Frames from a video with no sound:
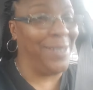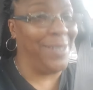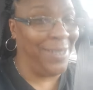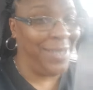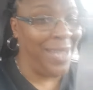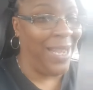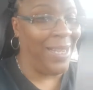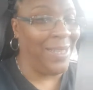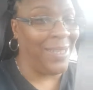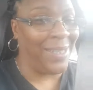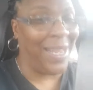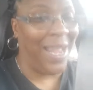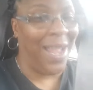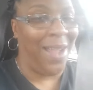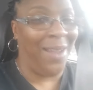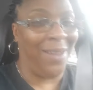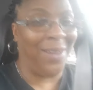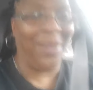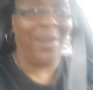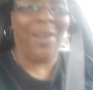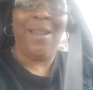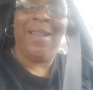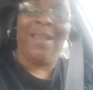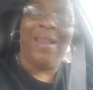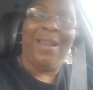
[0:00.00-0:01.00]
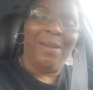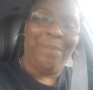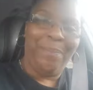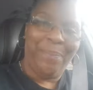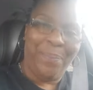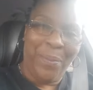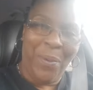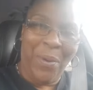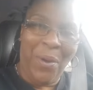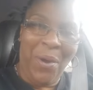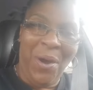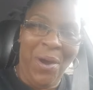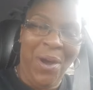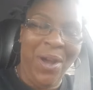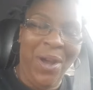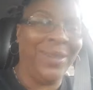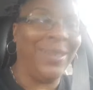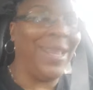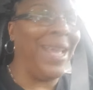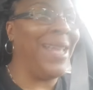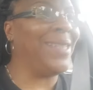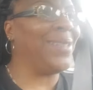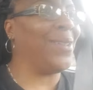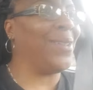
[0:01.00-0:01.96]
States out here. Boy, that's